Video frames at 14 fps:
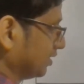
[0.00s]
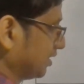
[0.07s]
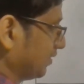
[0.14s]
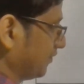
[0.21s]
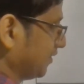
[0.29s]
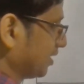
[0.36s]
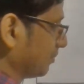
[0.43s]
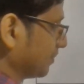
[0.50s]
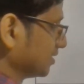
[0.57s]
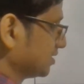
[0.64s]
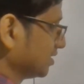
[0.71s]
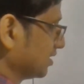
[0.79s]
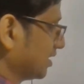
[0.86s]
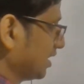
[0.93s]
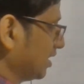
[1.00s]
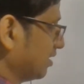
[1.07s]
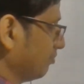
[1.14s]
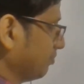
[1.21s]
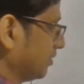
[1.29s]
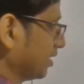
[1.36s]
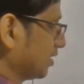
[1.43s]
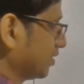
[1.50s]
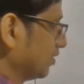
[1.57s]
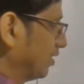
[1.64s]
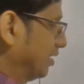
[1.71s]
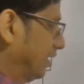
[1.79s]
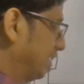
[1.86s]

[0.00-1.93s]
that we represent gram per equivalent.